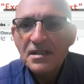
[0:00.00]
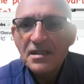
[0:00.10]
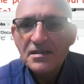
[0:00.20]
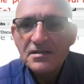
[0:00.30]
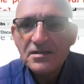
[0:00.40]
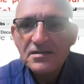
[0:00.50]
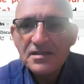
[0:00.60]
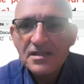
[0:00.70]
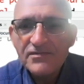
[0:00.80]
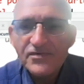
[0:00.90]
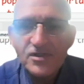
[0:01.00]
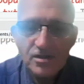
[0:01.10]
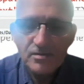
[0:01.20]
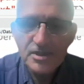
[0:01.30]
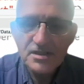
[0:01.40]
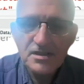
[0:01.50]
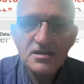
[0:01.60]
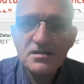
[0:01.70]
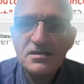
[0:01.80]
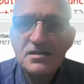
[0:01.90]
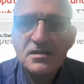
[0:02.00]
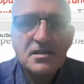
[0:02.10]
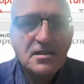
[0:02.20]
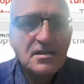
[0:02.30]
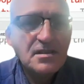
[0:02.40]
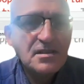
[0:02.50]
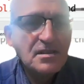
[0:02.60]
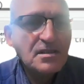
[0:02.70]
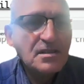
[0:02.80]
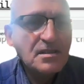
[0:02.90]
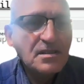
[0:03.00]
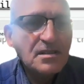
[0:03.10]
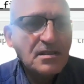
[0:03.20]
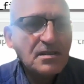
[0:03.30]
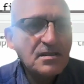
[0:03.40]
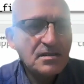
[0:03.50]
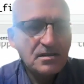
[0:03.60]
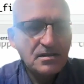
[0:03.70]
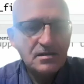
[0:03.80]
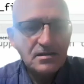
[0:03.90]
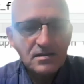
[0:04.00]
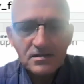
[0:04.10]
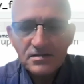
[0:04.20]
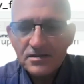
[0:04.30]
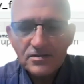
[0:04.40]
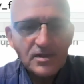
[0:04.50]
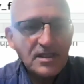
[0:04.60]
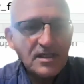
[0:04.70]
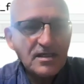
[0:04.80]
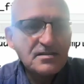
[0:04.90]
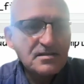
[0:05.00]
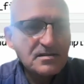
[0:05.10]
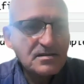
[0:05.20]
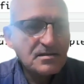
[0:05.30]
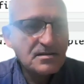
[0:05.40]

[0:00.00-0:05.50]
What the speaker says: I don't have a comma here. Let's see what else.